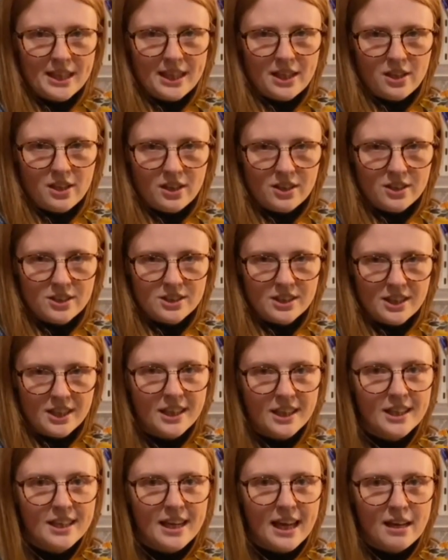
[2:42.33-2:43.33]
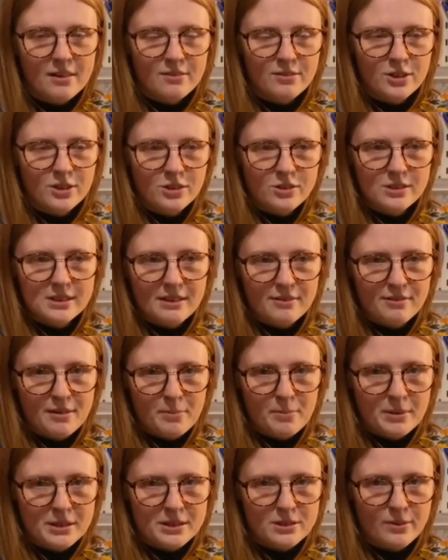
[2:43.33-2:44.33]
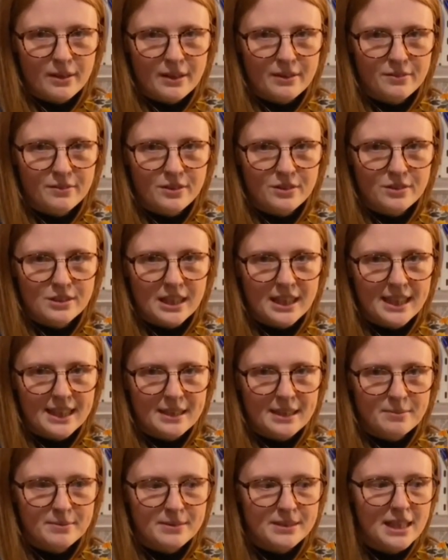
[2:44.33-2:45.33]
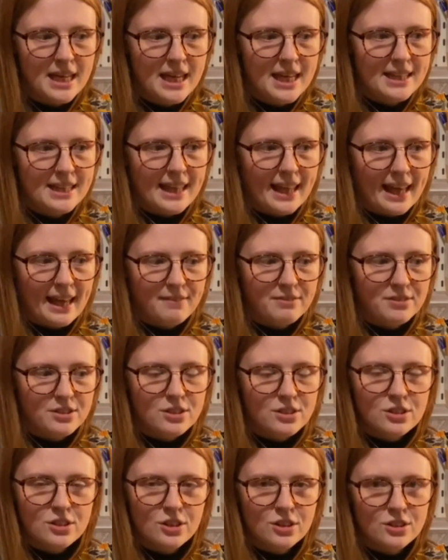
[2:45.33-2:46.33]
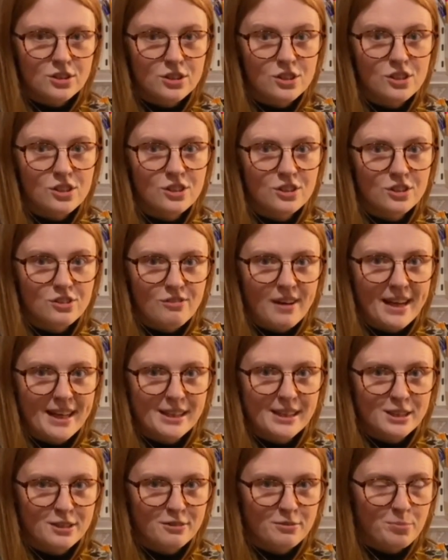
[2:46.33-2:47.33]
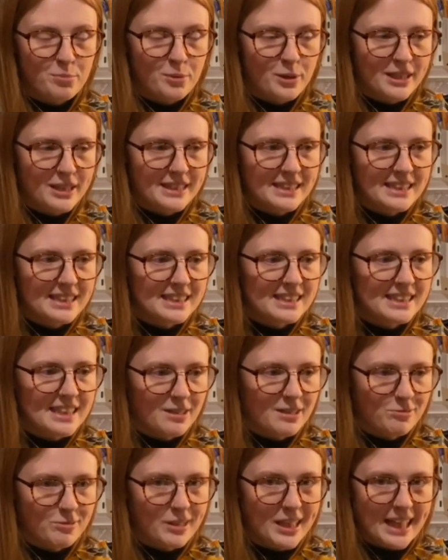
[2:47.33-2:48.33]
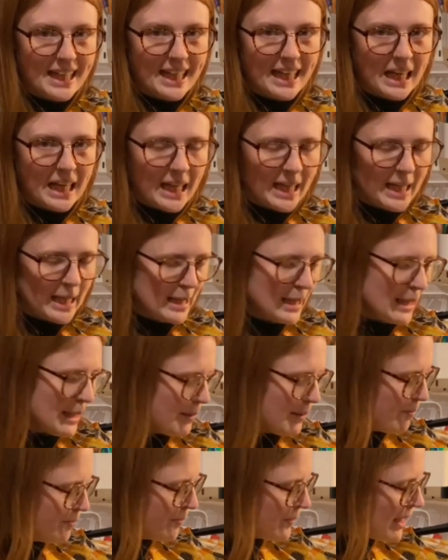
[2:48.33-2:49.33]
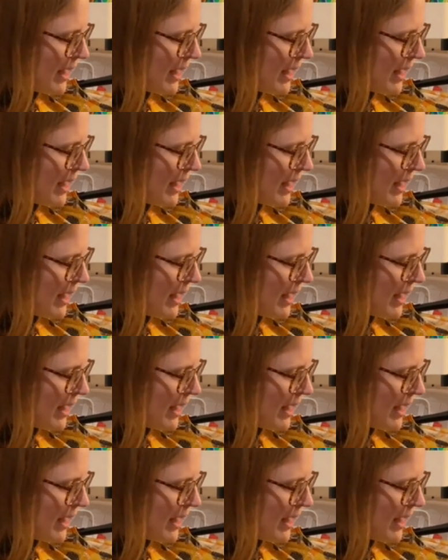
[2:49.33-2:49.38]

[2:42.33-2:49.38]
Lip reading: cotton. I've used their fabrics quite a few times. They have such a good range of prints. I really like them.